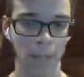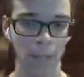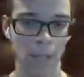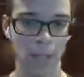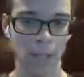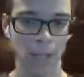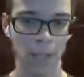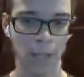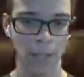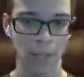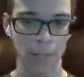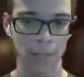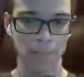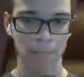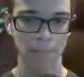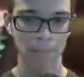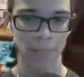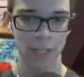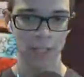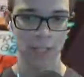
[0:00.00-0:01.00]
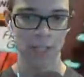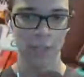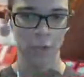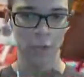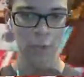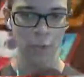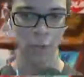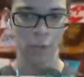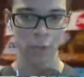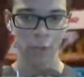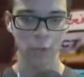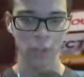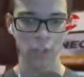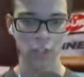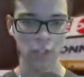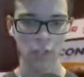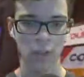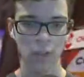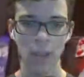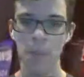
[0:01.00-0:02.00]
It's definitely a really cool
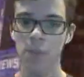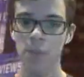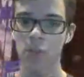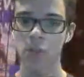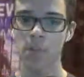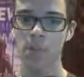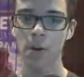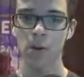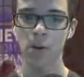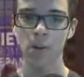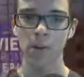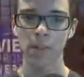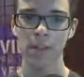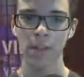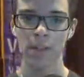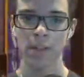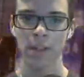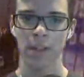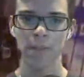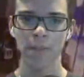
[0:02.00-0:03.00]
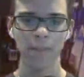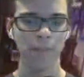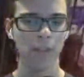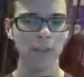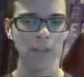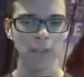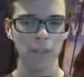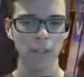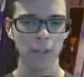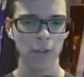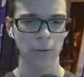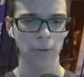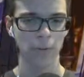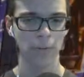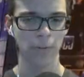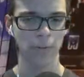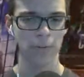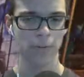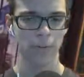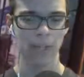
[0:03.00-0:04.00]
suit, and the suit power with it feels like you
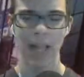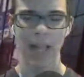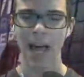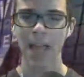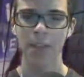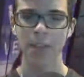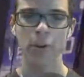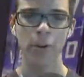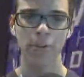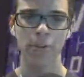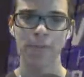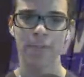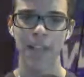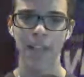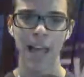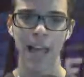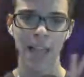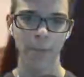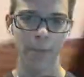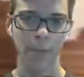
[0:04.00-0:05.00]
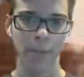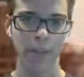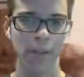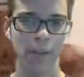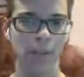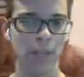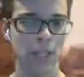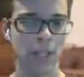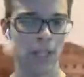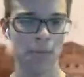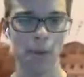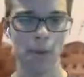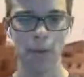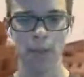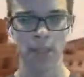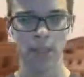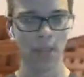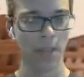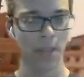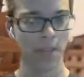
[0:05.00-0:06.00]
can fly with it. It's
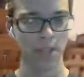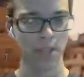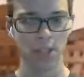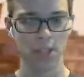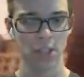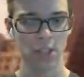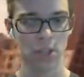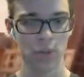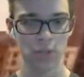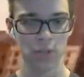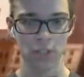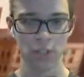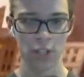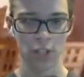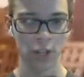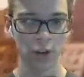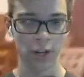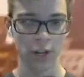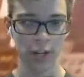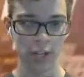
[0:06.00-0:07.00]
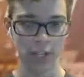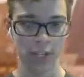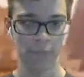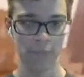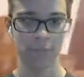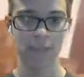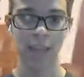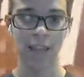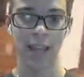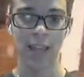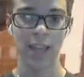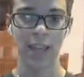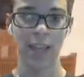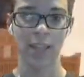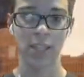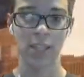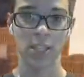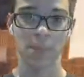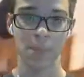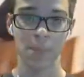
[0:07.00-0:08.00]
right. I think it's the closest thing you're gonna get to flying
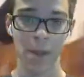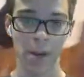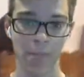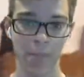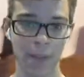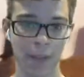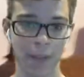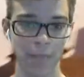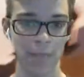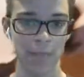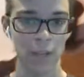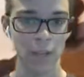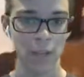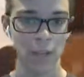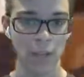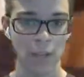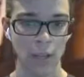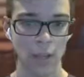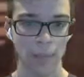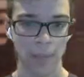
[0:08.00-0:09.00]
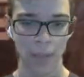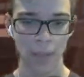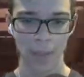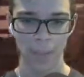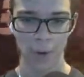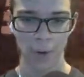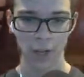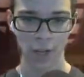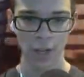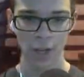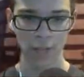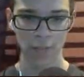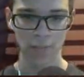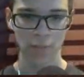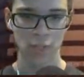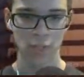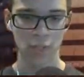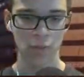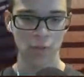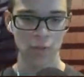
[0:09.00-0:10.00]
as Spider-Man. But yeah, pretty awesome
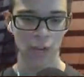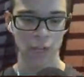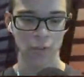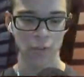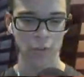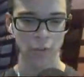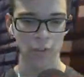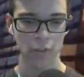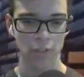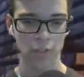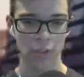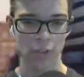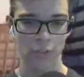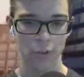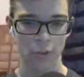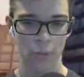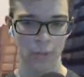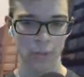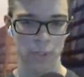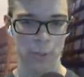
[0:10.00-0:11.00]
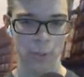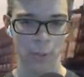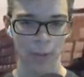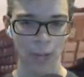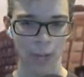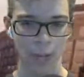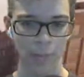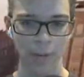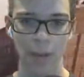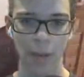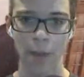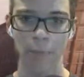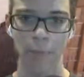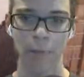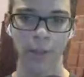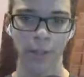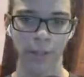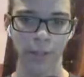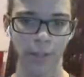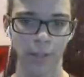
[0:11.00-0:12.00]
suit. I do use it every once in a while, but not
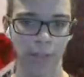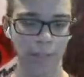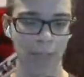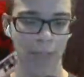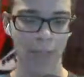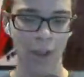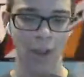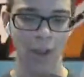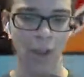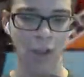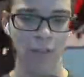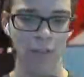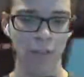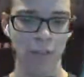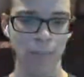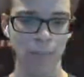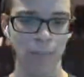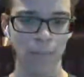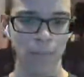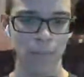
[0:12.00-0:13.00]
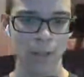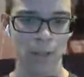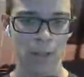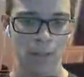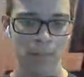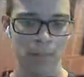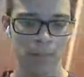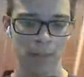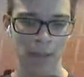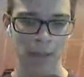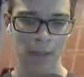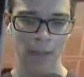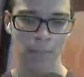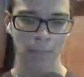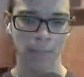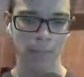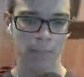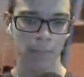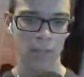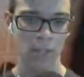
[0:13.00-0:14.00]
really that often. But yeah,
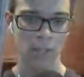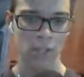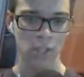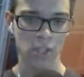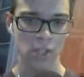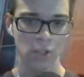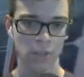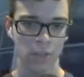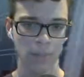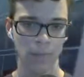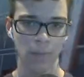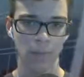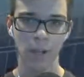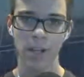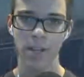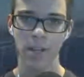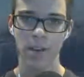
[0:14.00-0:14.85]
nice suit. On to the